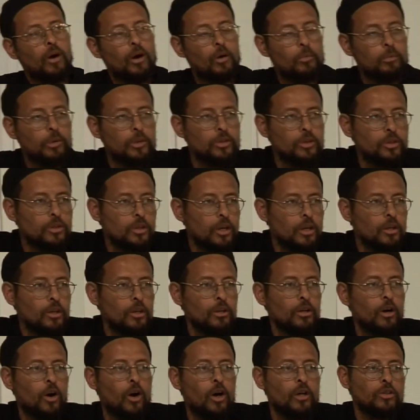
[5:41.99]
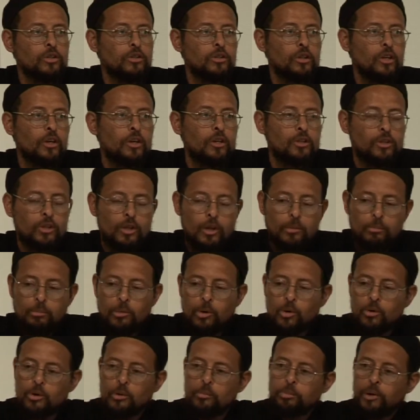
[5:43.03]
How much is it going to cost? 10
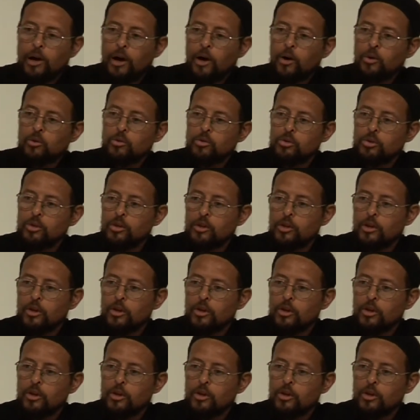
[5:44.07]
million pounds?